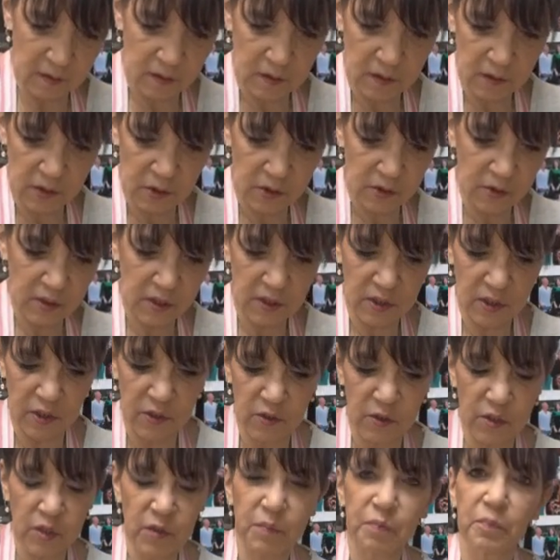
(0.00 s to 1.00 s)
you can
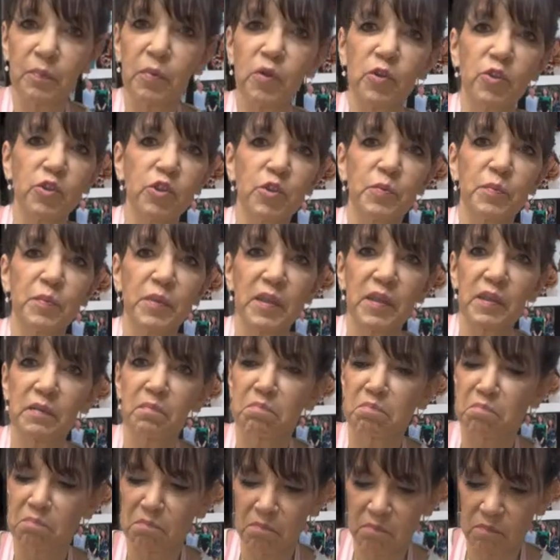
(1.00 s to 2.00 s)
use parchment,
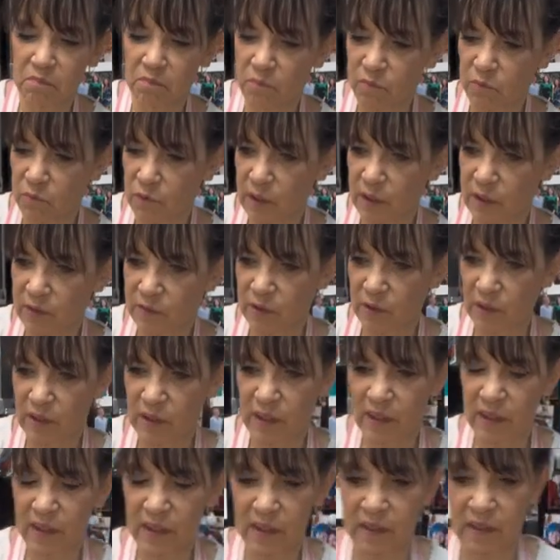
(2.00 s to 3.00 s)
whatever you
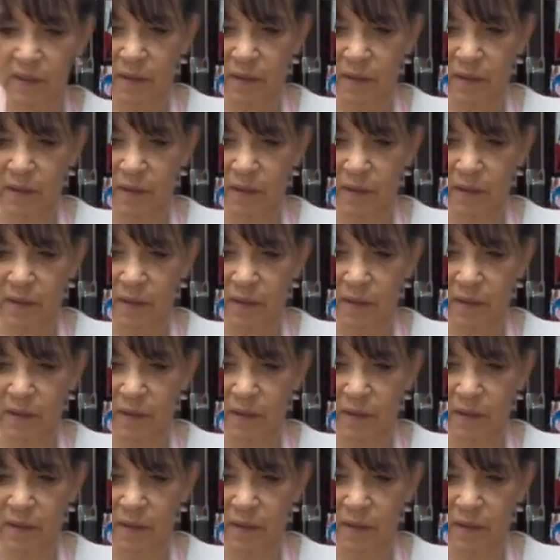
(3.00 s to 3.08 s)
like.